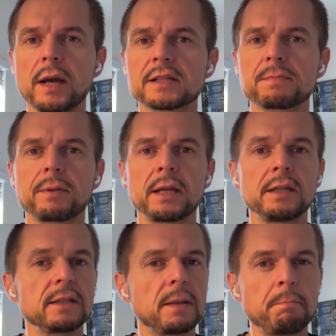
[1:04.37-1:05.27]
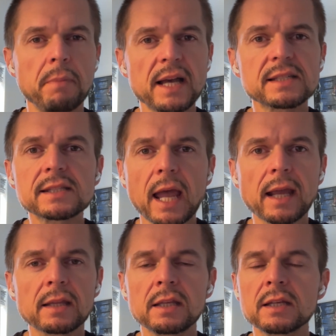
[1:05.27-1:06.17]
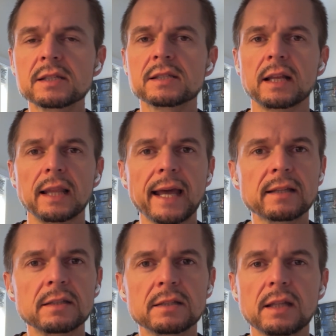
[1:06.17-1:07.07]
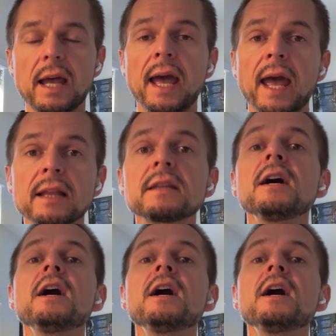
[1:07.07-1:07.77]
explaining the best techniques selected and